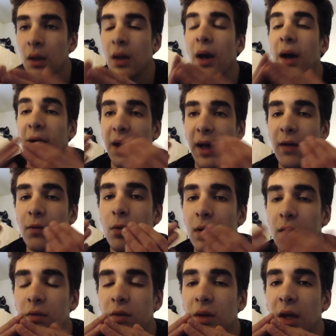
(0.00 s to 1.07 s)
I have
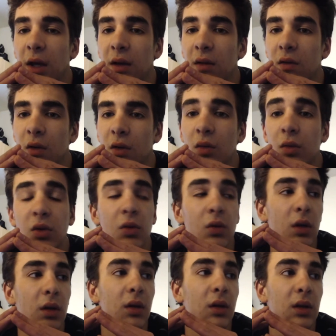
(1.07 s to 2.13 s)
one for that. So you
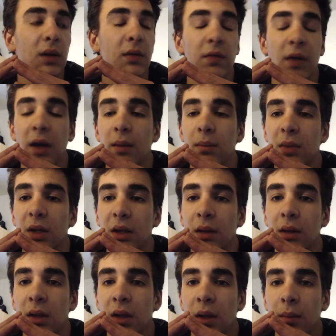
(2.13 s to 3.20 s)
could literally find me
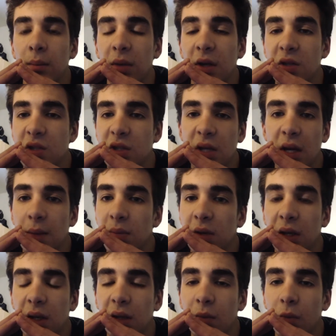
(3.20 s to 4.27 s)
by just
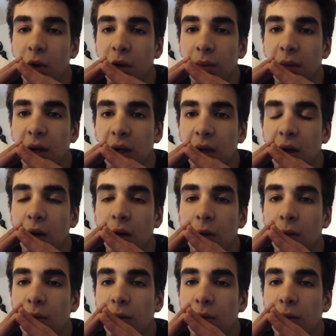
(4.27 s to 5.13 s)
typing in one of my code